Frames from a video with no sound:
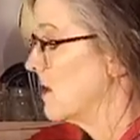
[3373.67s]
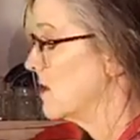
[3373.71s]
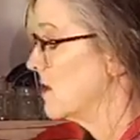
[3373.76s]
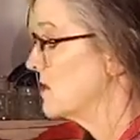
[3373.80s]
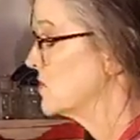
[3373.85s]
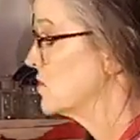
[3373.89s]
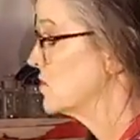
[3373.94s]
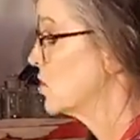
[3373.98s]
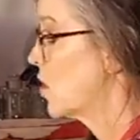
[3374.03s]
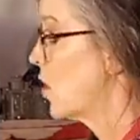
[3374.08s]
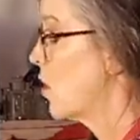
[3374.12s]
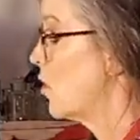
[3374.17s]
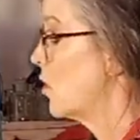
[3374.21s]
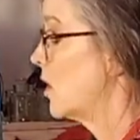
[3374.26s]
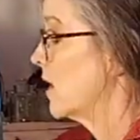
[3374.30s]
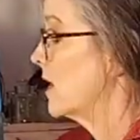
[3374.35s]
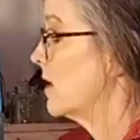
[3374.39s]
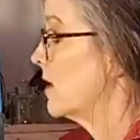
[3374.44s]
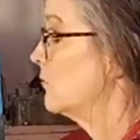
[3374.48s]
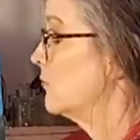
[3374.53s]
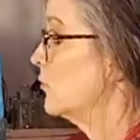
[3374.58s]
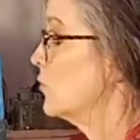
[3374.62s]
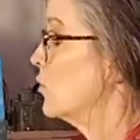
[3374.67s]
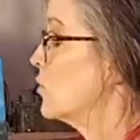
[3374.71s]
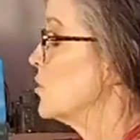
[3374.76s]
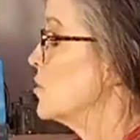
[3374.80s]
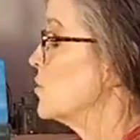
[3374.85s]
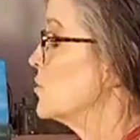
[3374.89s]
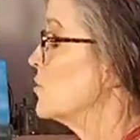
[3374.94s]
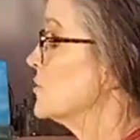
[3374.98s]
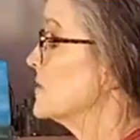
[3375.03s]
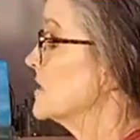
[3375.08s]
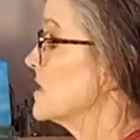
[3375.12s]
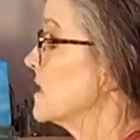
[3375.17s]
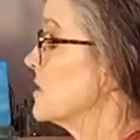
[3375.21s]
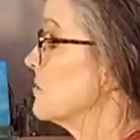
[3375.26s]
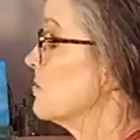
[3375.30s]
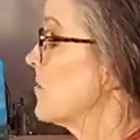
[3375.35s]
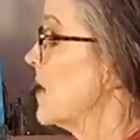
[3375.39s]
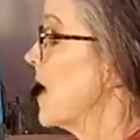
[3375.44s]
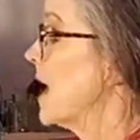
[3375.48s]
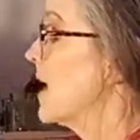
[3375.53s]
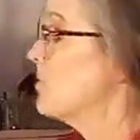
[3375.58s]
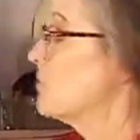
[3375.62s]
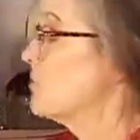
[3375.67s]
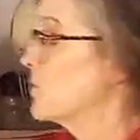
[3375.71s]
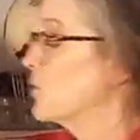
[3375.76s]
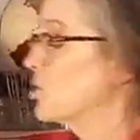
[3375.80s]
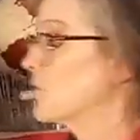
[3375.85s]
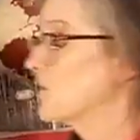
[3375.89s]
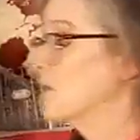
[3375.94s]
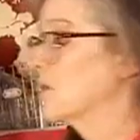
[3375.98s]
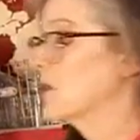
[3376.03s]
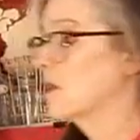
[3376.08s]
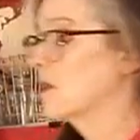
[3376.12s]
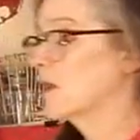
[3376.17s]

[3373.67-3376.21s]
So if you're using paper,